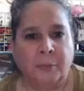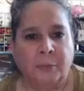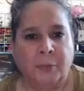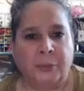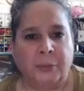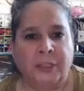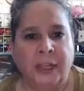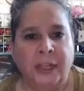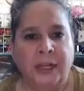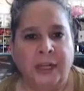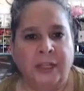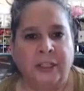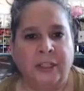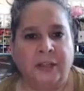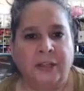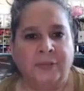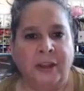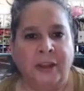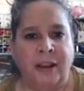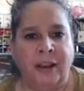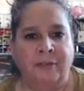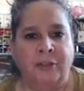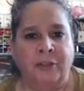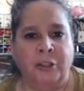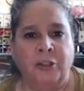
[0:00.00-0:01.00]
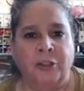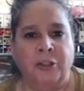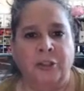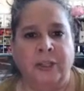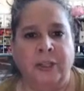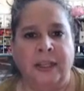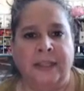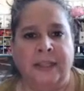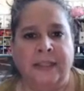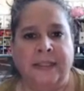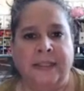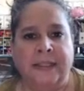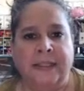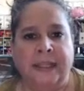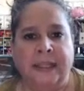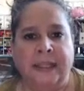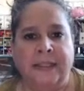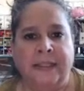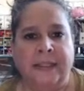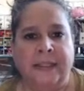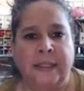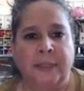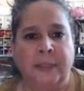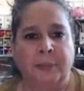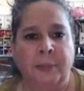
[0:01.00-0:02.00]
percentage of average, you get
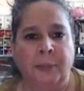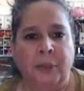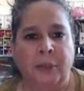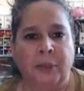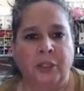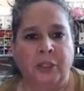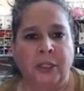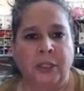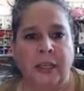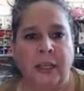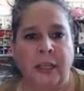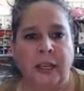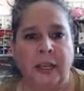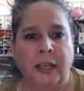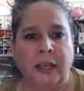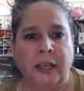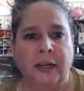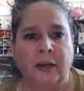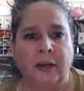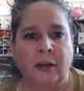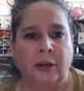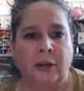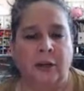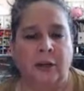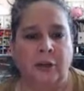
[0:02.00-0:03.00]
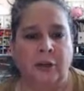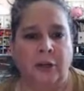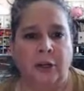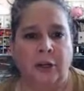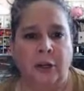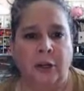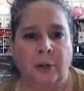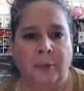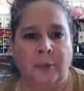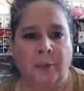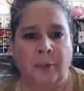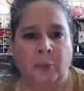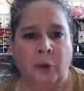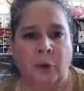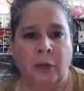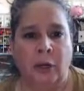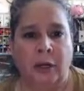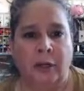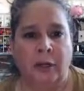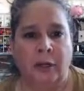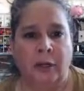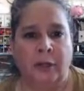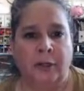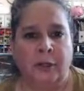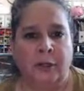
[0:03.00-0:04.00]
60%, Good Home and
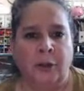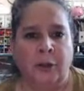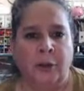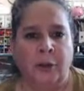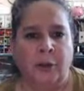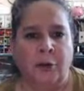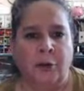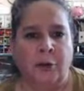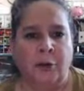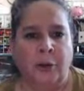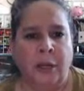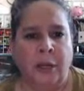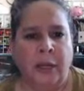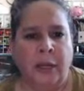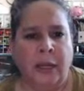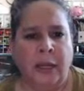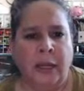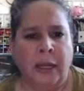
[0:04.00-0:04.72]
Water, no